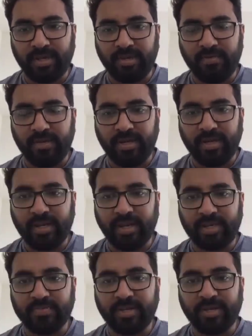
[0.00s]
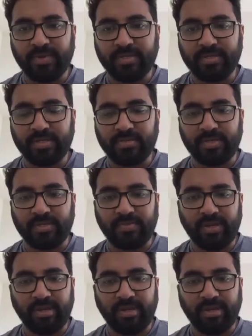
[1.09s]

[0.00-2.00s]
Uh, we'll take as many questions as possible.